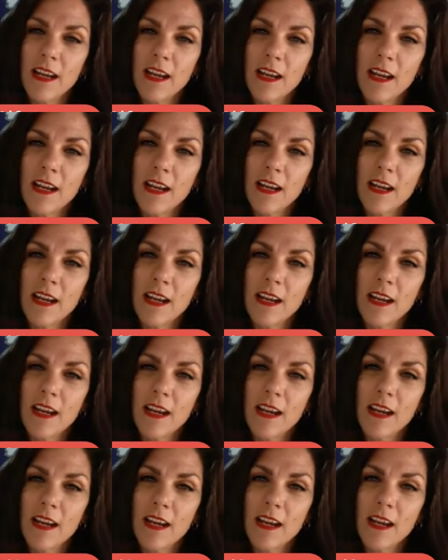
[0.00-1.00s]

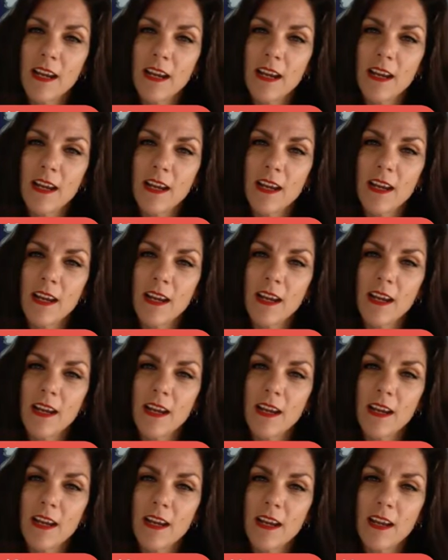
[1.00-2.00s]

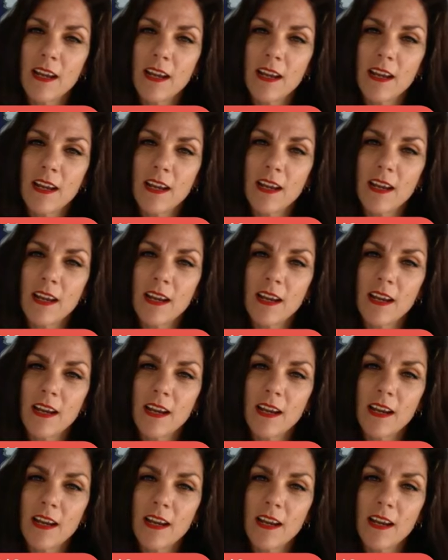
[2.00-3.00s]

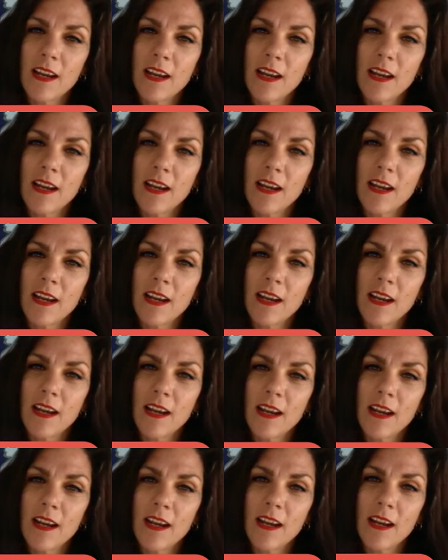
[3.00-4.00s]

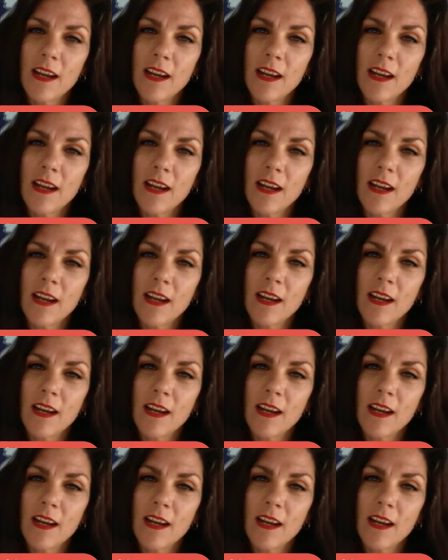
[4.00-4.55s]
The person shown says nothing.